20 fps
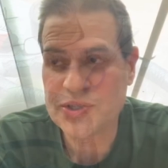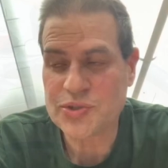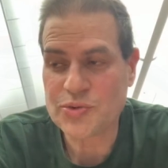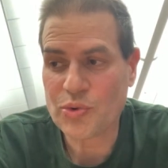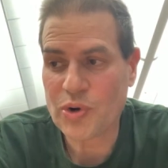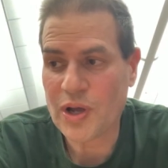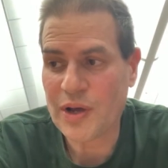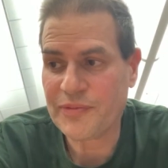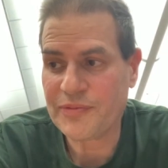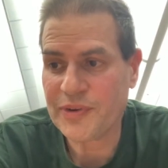is
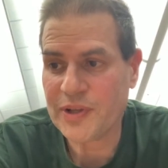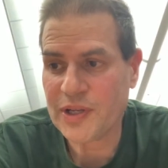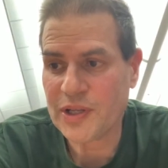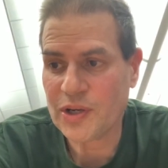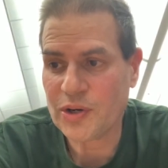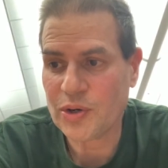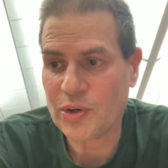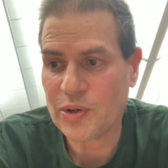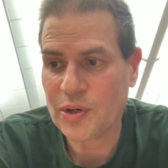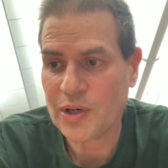raw
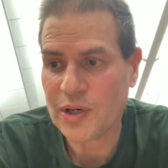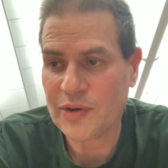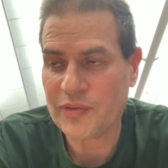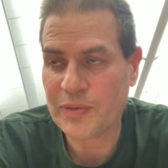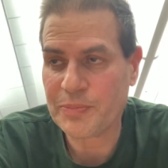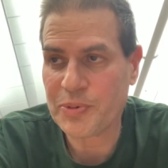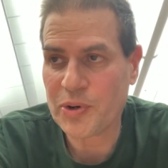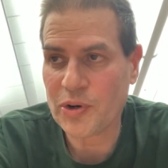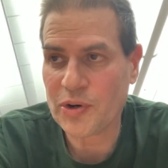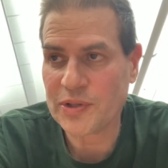video of
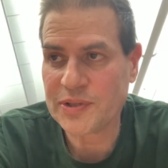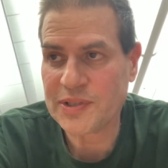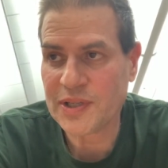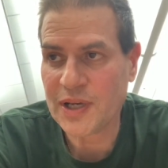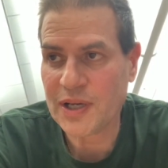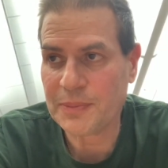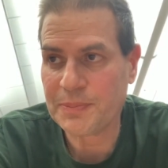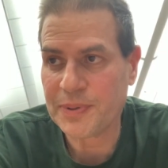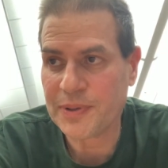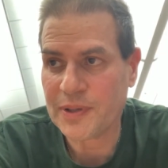a
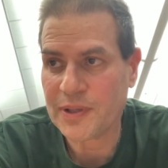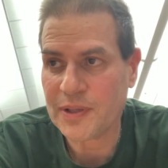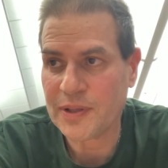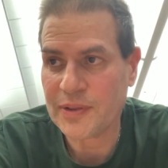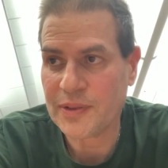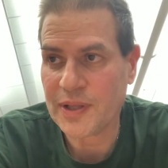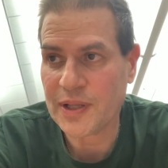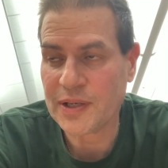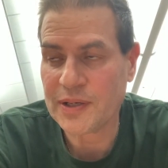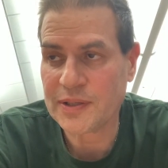prototype
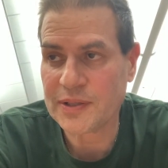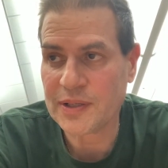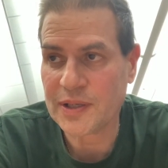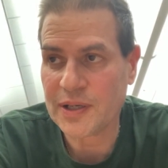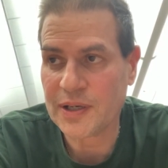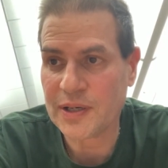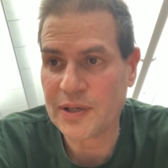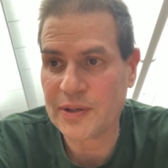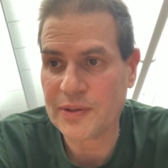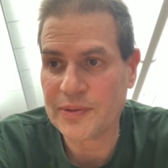that,
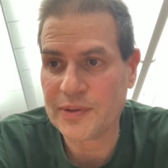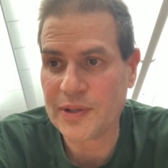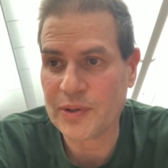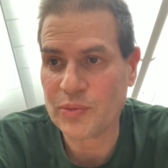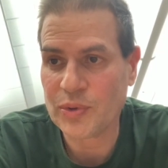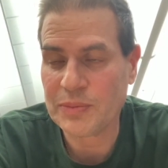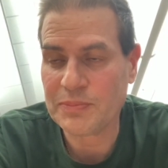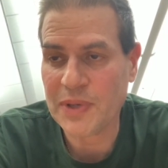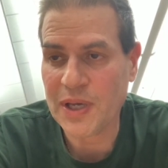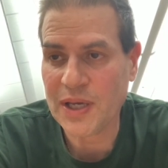uh, that
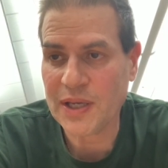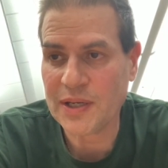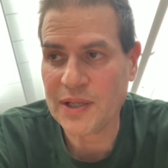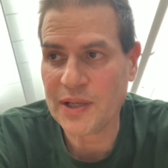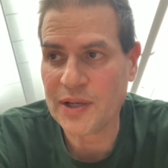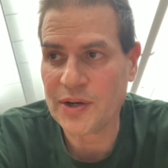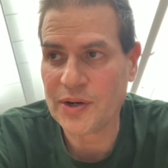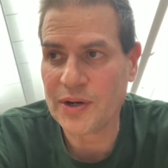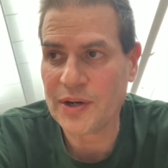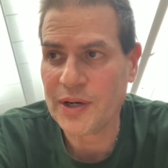we made
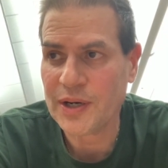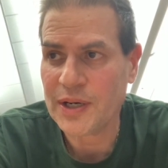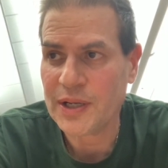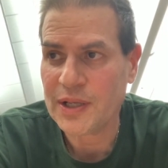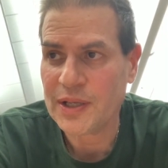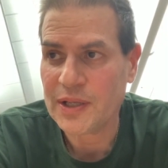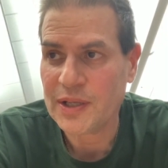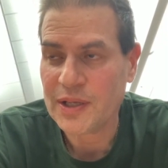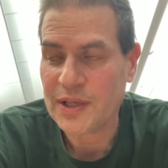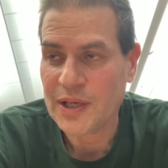here
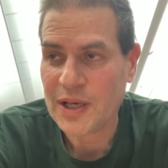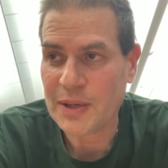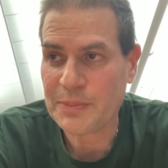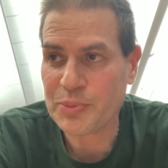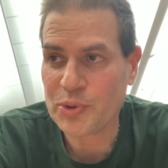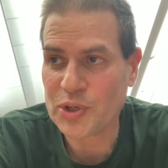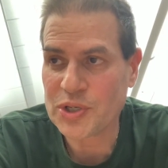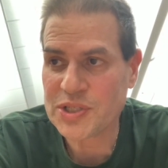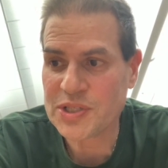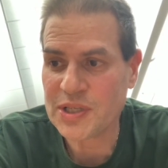at
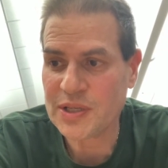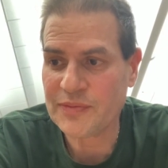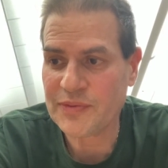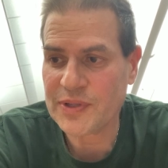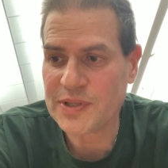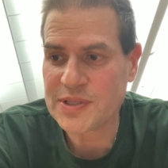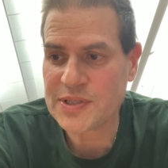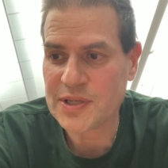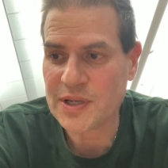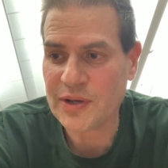Brooks
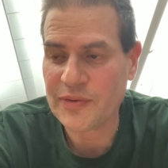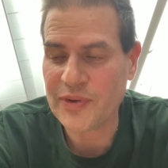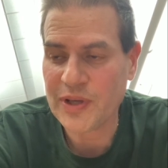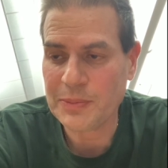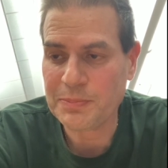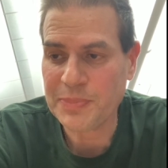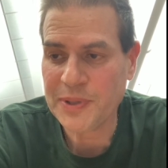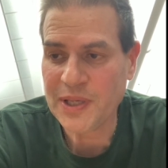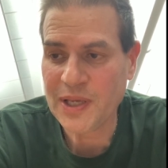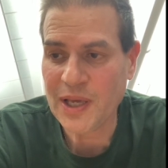Stevens of
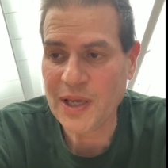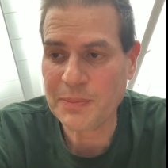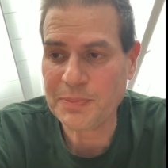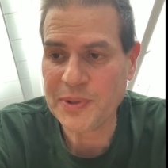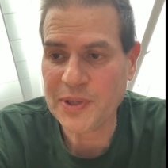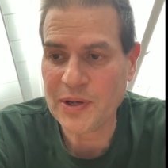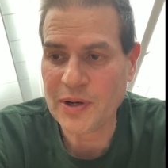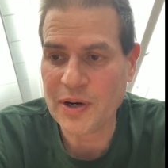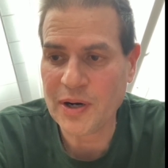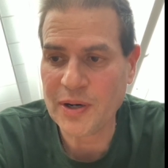a
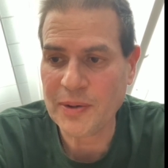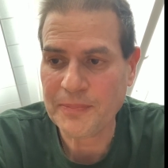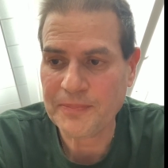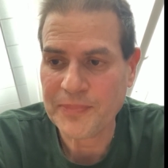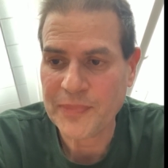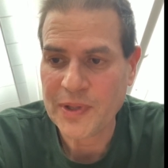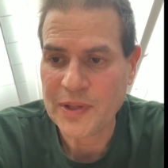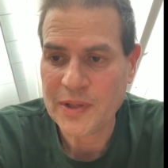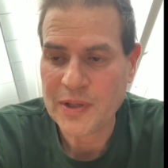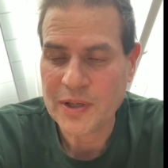PAPR,
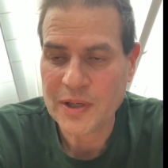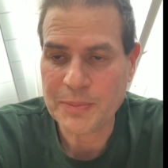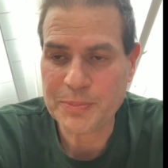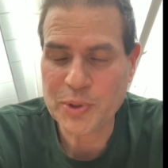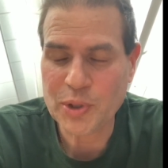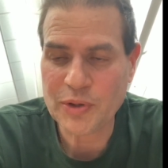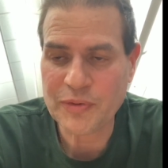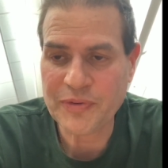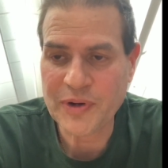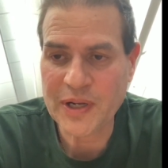a
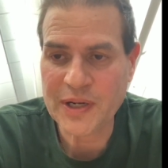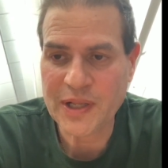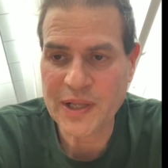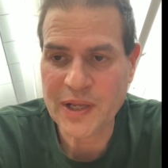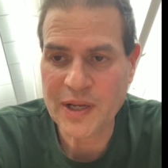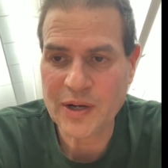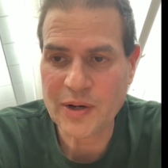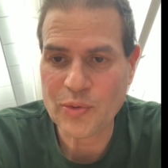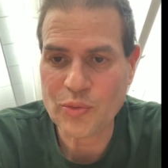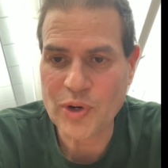purified
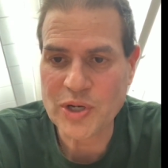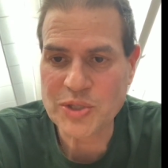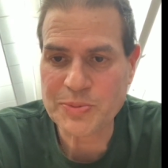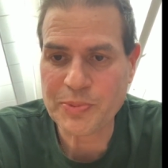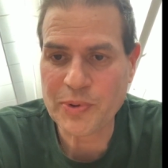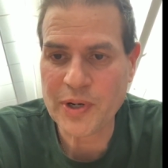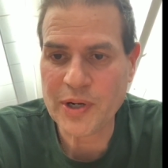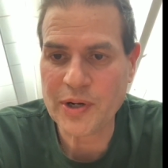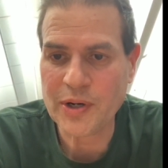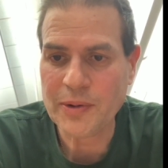air
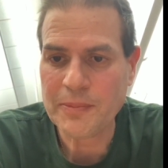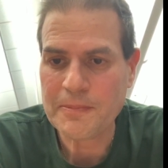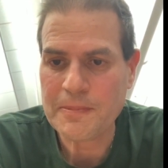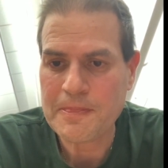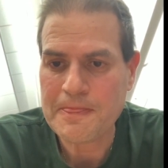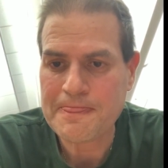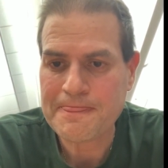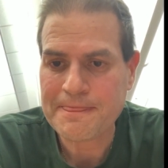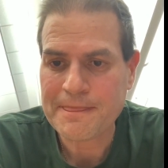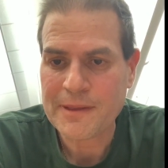respirator.
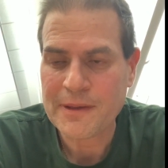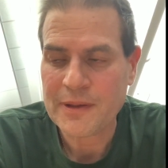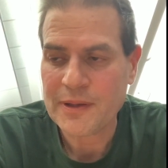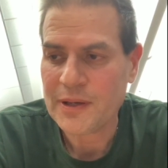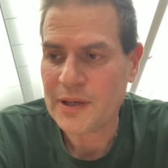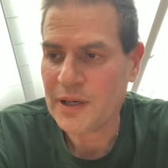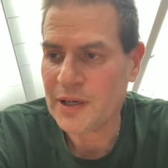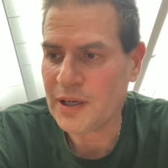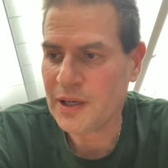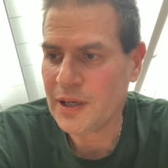
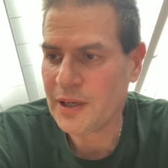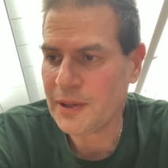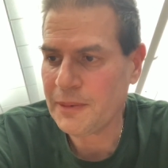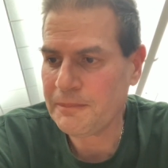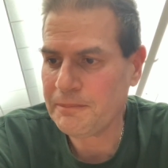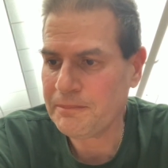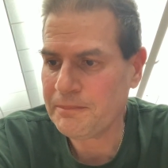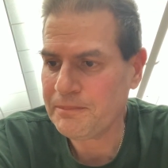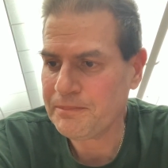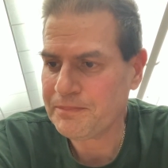
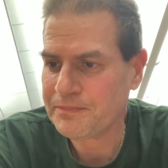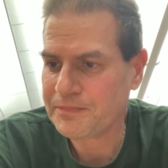Um,